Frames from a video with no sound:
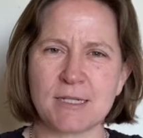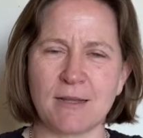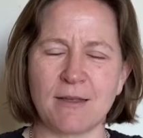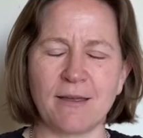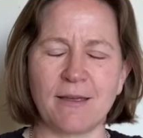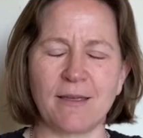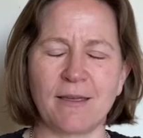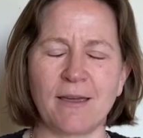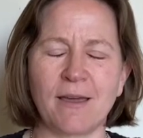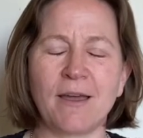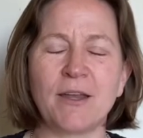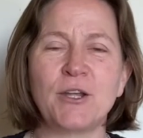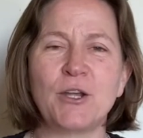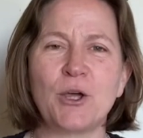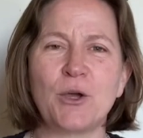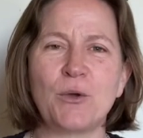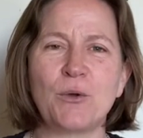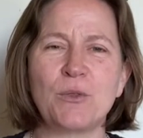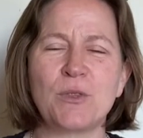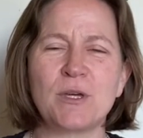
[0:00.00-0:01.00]
like. I
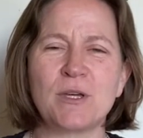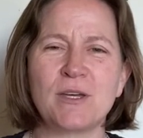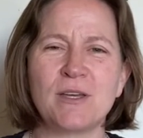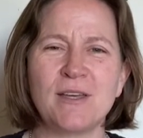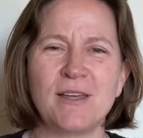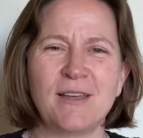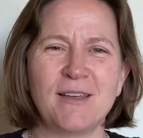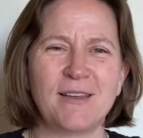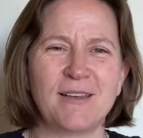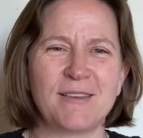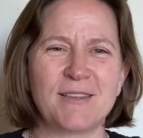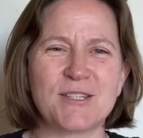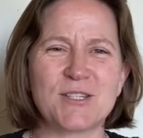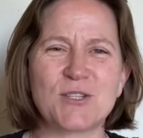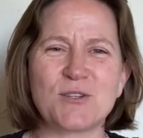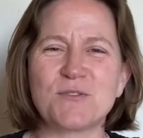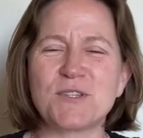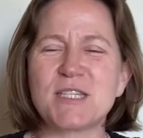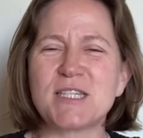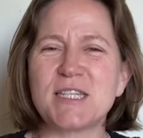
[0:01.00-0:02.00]
know the
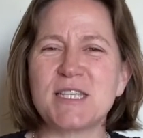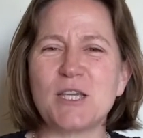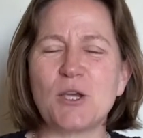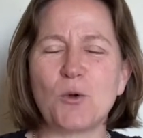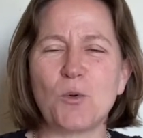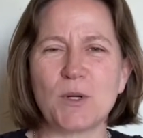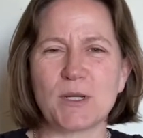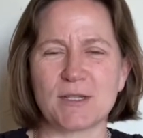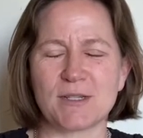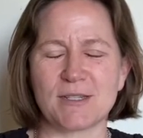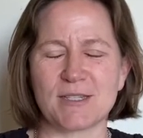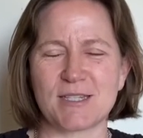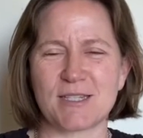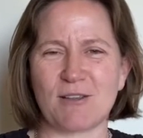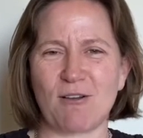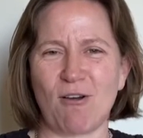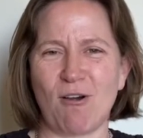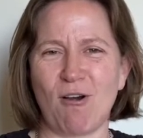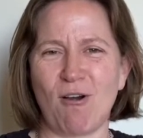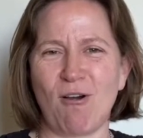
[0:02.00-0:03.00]
sort of sequence
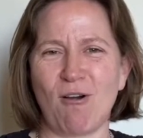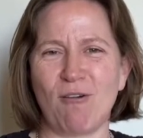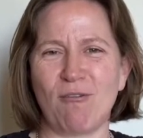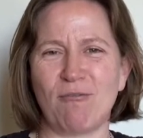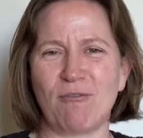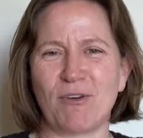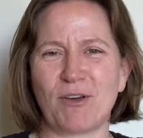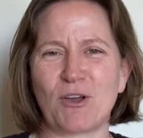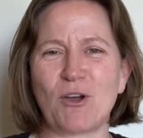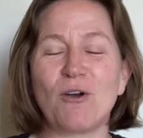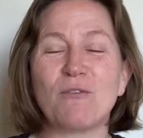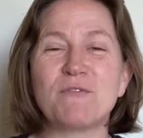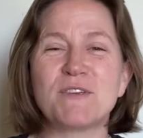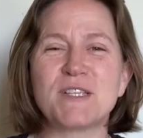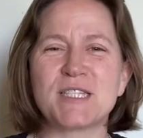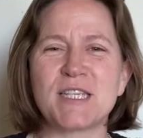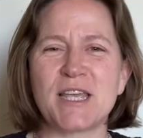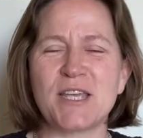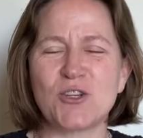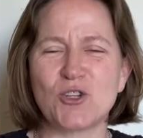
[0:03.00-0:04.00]
of
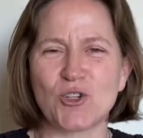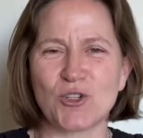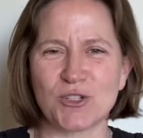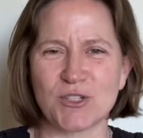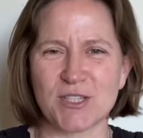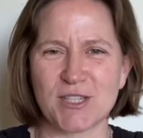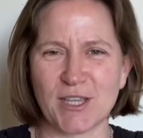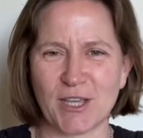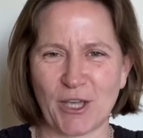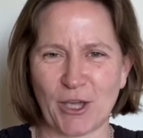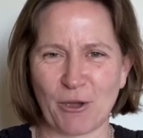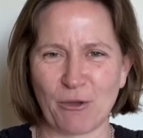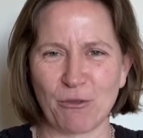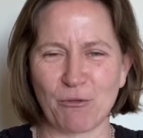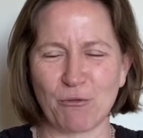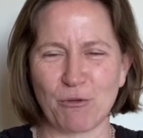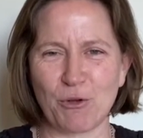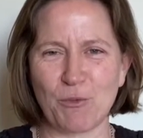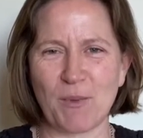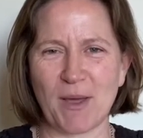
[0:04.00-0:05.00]
conversations that go
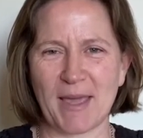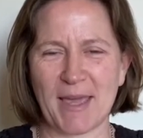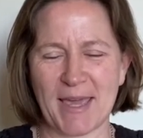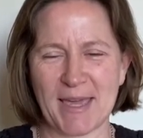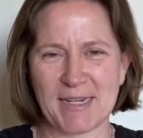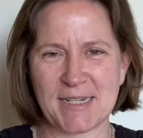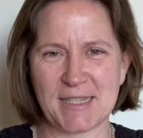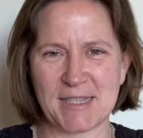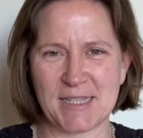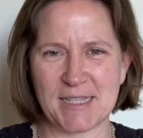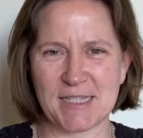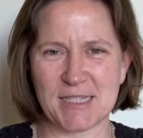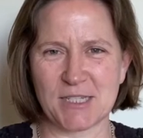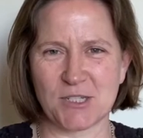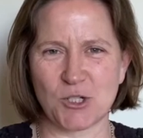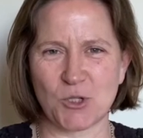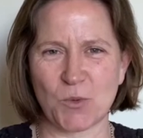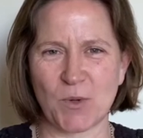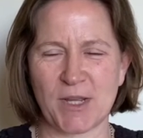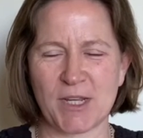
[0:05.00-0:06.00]
through my head in these
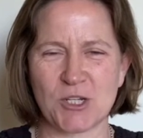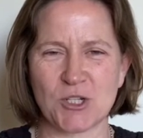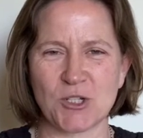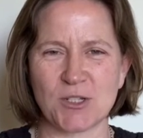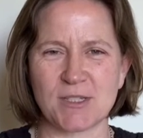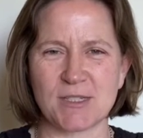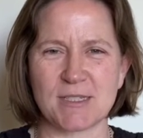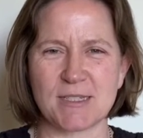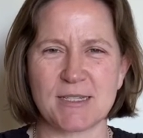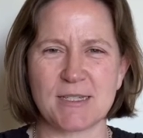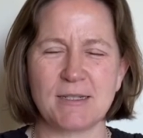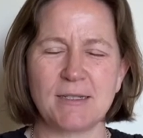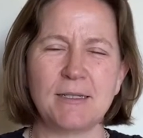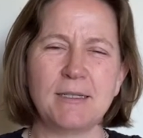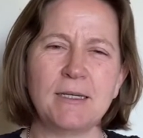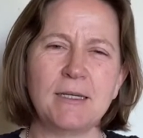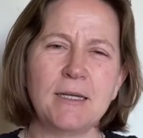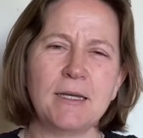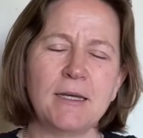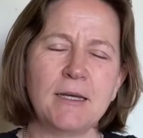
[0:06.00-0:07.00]
situations.
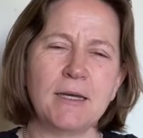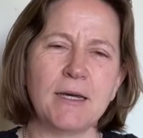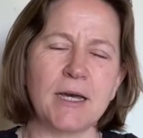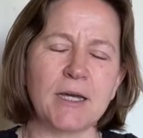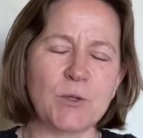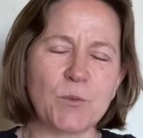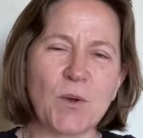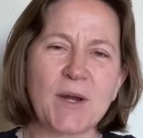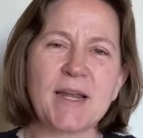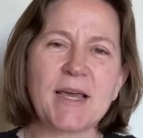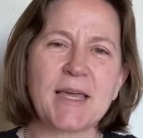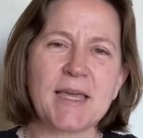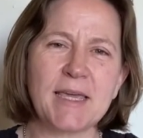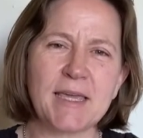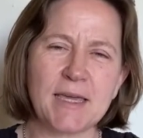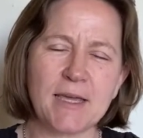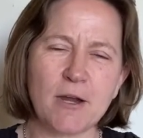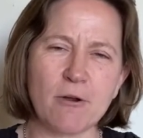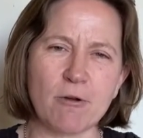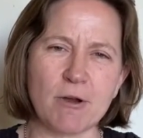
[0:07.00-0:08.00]
And when I
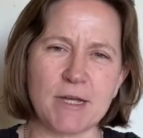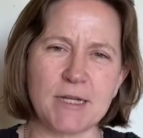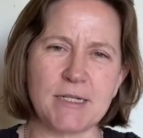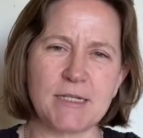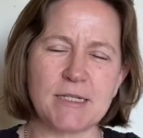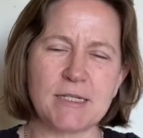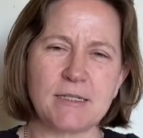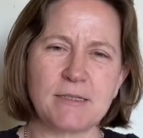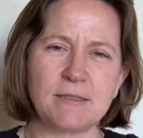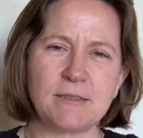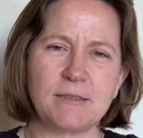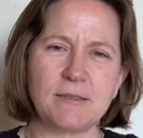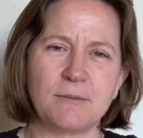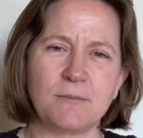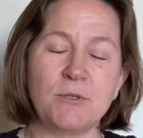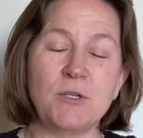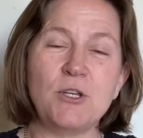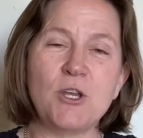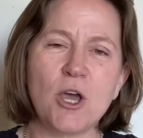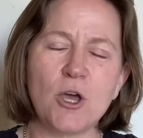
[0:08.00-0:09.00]
hear it,
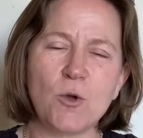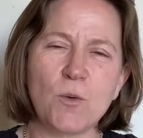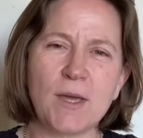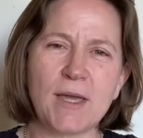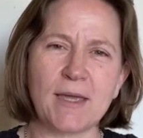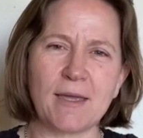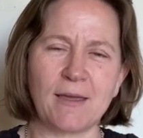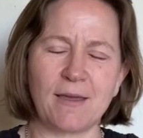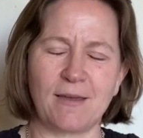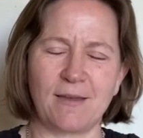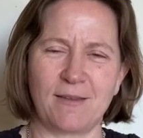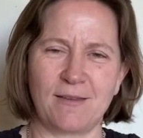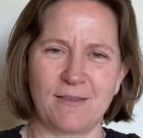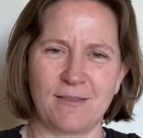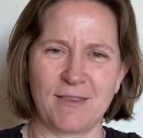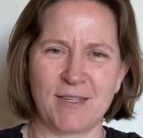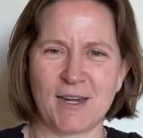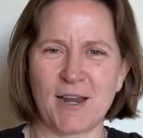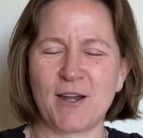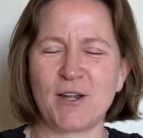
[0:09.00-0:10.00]
knowing
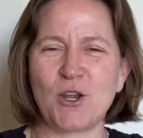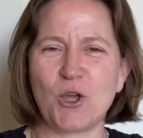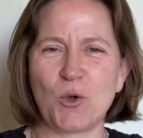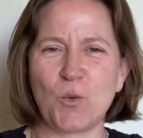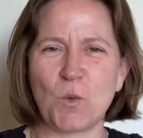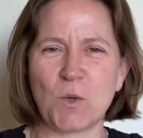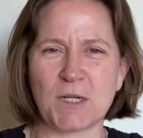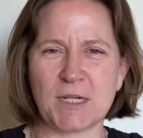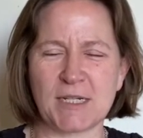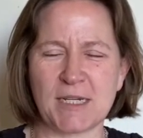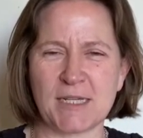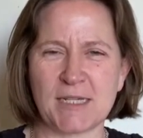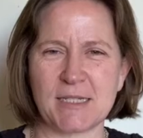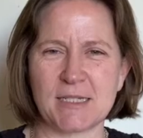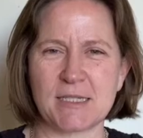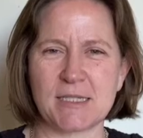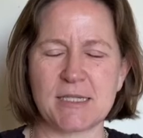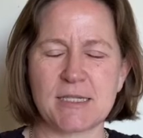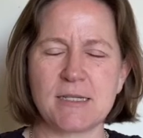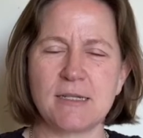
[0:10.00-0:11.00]
that I know what it
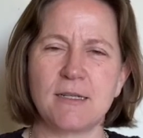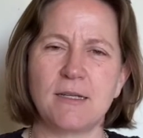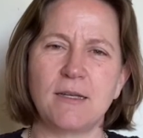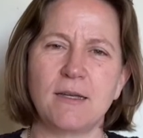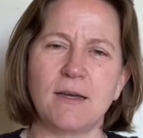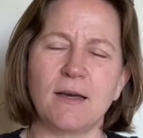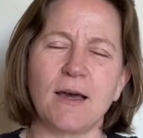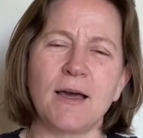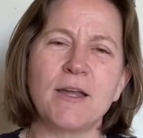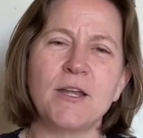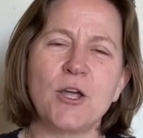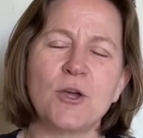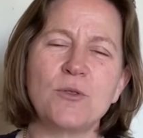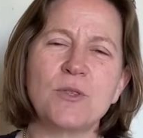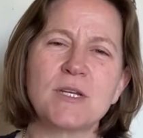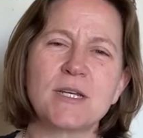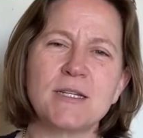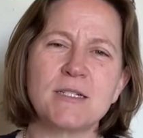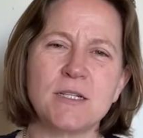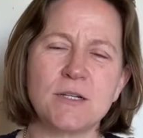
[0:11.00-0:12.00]
is, I know
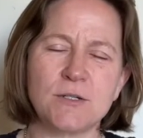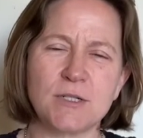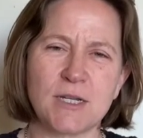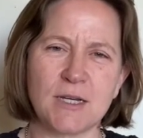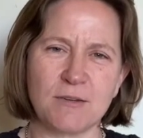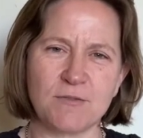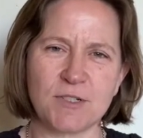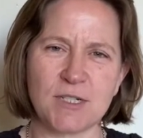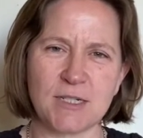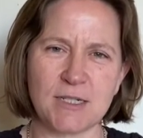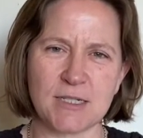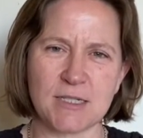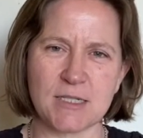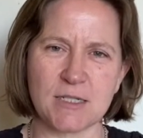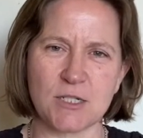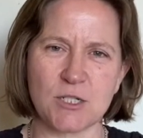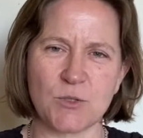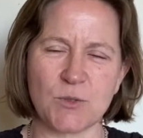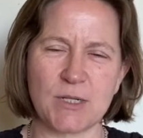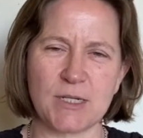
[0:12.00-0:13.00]
that I don't have to
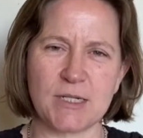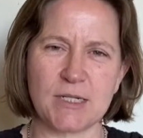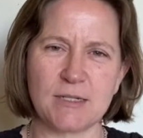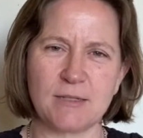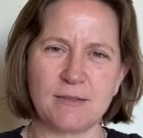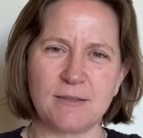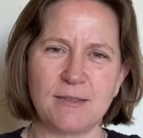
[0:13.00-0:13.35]
listen to it.